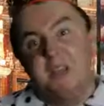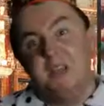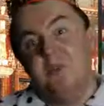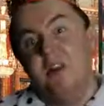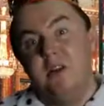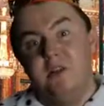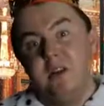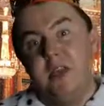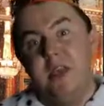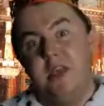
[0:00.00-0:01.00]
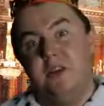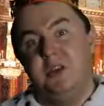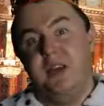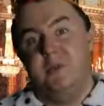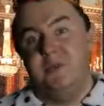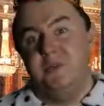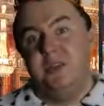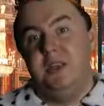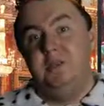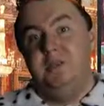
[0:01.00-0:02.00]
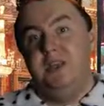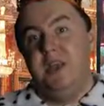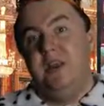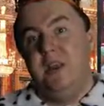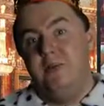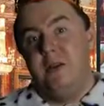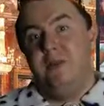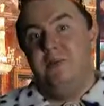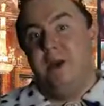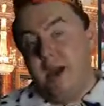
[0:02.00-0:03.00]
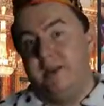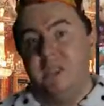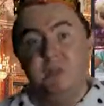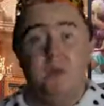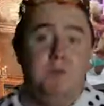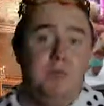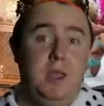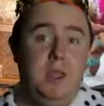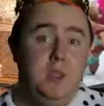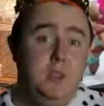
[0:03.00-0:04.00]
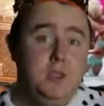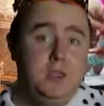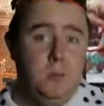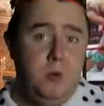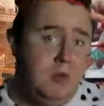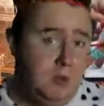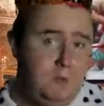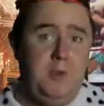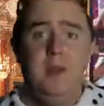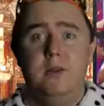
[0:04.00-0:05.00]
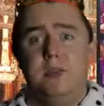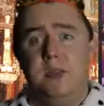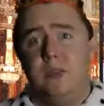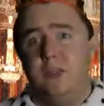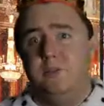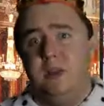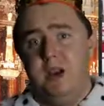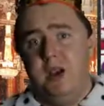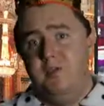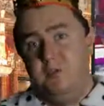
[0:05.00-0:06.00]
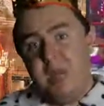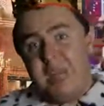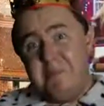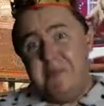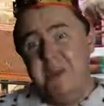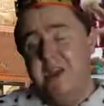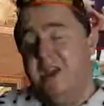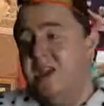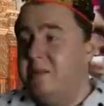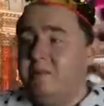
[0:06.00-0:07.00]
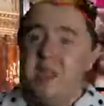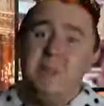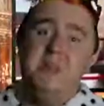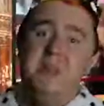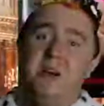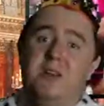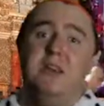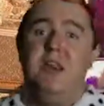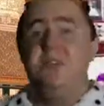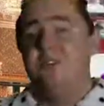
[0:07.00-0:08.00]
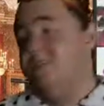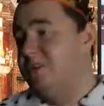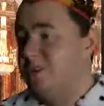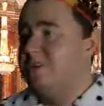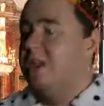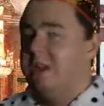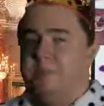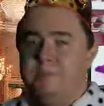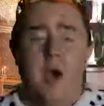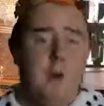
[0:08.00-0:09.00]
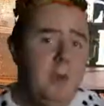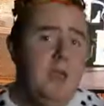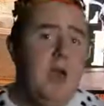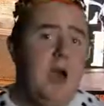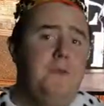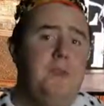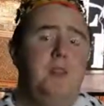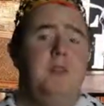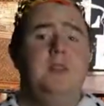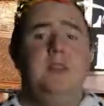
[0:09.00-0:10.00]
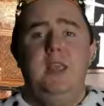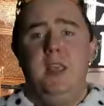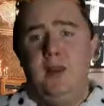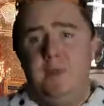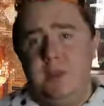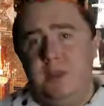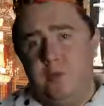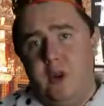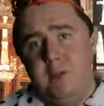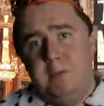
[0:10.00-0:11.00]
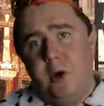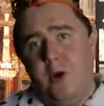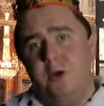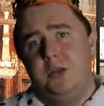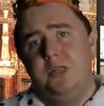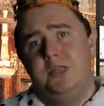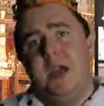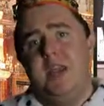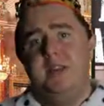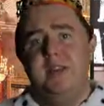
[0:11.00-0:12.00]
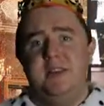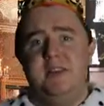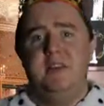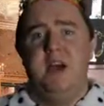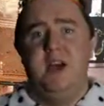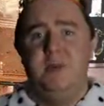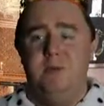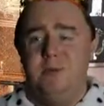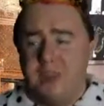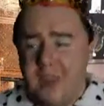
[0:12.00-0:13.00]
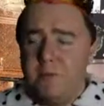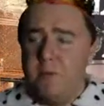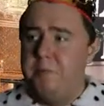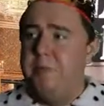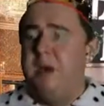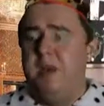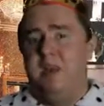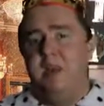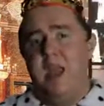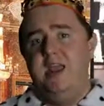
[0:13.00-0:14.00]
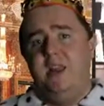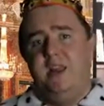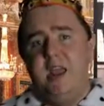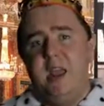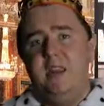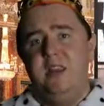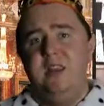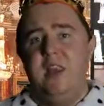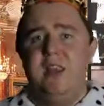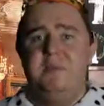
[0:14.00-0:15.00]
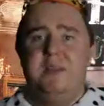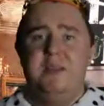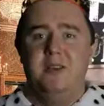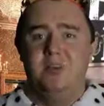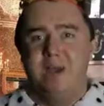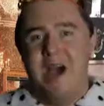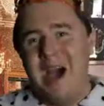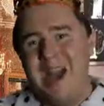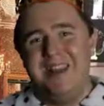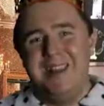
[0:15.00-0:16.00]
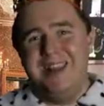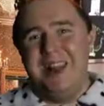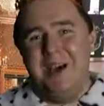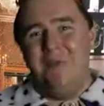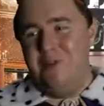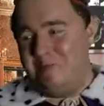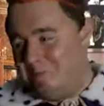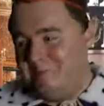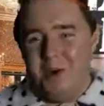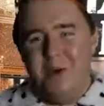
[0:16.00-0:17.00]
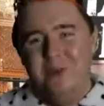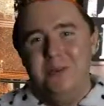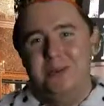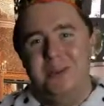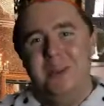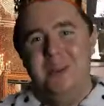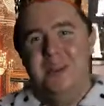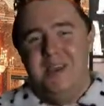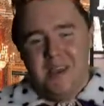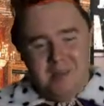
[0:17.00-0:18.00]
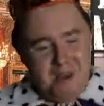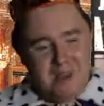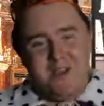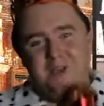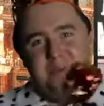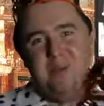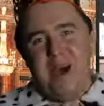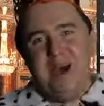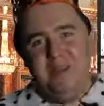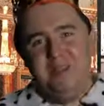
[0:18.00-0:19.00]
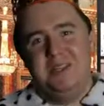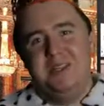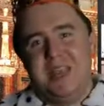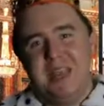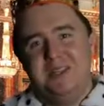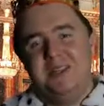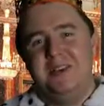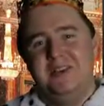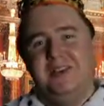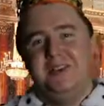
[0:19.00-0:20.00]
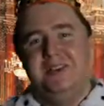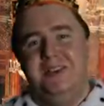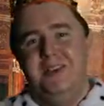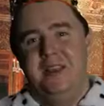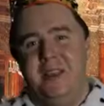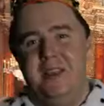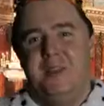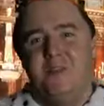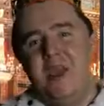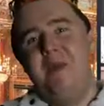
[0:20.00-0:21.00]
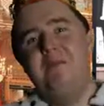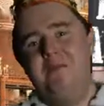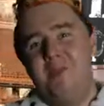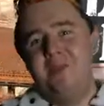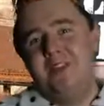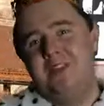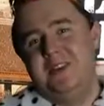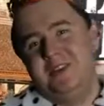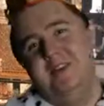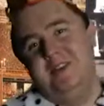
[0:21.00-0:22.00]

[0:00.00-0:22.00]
a disqualification. That would have seen Dana win by disqualification because someone interfered on Sasha's behalf. Maybe not. I just don't care. And we have to deal with ring post Titus now. It was like we're back in 1998 because we had to laugh at balls, at massive bowels, at testicles, at grapefruits, at